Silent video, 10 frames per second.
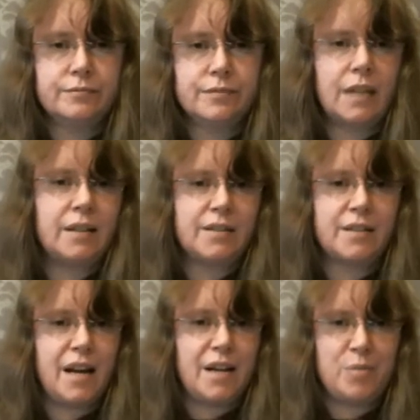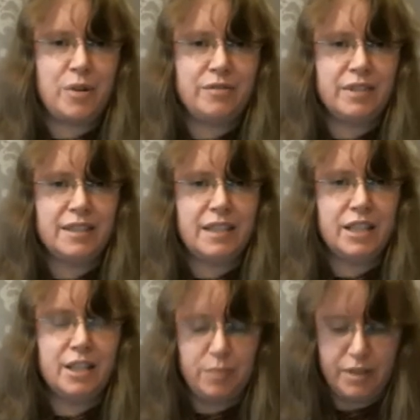it doesn't help with
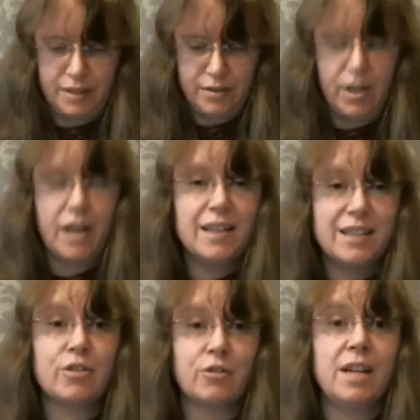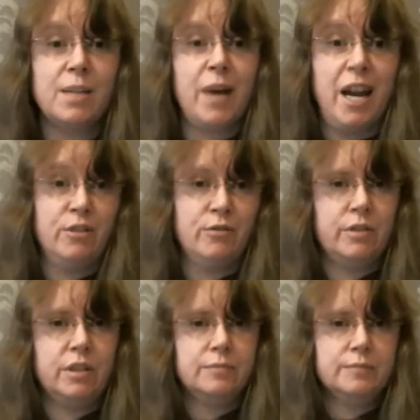stitching because it's really painful.